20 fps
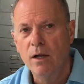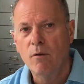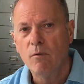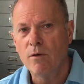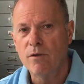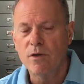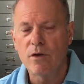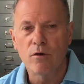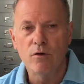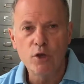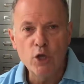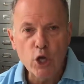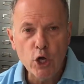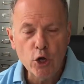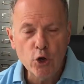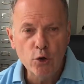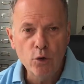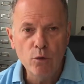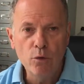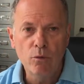whether you're
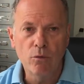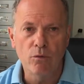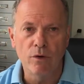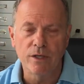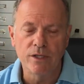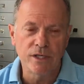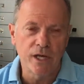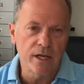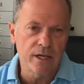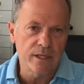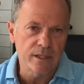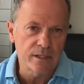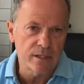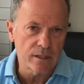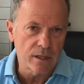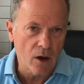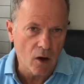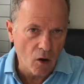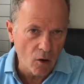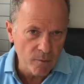new, returning to
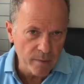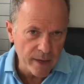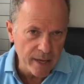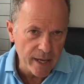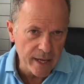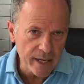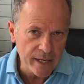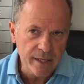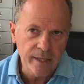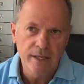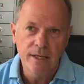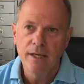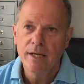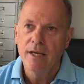the hobby,